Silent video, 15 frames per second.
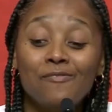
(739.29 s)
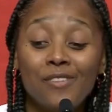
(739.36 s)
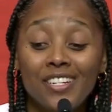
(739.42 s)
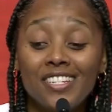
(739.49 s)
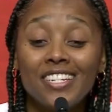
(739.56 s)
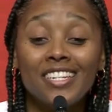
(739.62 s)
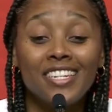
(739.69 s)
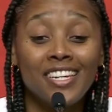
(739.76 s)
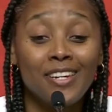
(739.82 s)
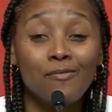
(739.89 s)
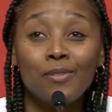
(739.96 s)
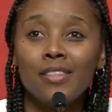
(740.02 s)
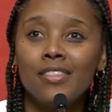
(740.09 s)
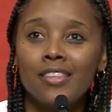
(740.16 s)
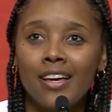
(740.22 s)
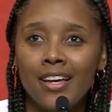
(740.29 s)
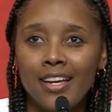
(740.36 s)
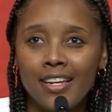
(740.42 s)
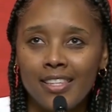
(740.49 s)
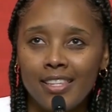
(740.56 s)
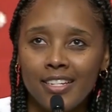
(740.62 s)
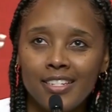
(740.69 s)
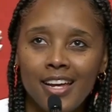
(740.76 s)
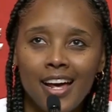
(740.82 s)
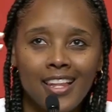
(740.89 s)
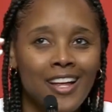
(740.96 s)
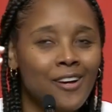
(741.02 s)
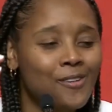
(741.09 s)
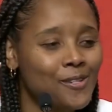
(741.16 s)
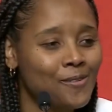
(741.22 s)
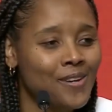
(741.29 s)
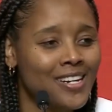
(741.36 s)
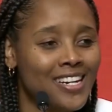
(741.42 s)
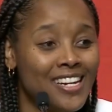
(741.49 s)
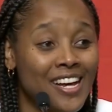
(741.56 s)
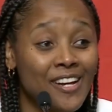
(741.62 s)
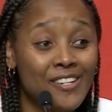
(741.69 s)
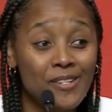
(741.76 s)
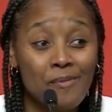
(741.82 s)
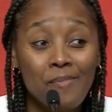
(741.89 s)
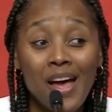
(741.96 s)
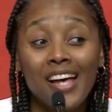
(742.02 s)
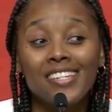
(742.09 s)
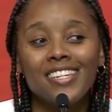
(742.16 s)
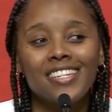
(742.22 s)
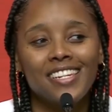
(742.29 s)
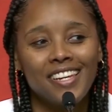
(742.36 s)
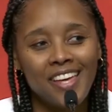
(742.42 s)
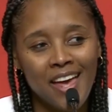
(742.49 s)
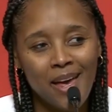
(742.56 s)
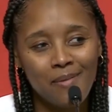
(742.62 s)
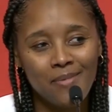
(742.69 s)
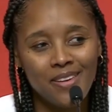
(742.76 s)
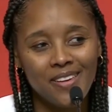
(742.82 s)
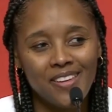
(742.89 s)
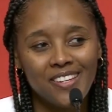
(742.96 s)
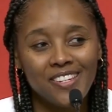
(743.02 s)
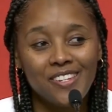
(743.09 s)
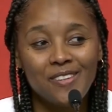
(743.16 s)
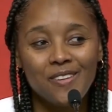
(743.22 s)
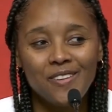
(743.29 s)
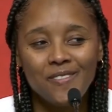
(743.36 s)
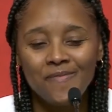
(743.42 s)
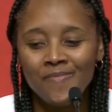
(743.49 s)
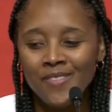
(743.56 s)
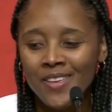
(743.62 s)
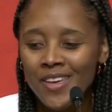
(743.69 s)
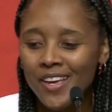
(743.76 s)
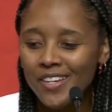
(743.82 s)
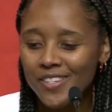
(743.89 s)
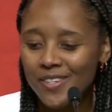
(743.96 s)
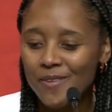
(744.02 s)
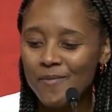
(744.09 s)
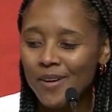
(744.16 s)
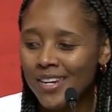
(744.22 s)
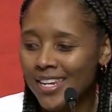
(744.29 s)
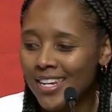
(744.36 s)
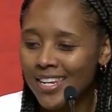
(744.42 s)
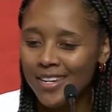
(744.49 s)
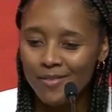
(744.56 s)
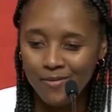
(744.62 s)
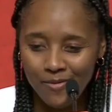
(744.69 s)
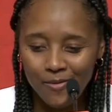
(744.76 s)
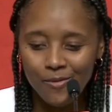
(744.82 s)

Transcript: What she did with uh, the shot clock was winding down. She passed it to Gabby, and she she wanted it.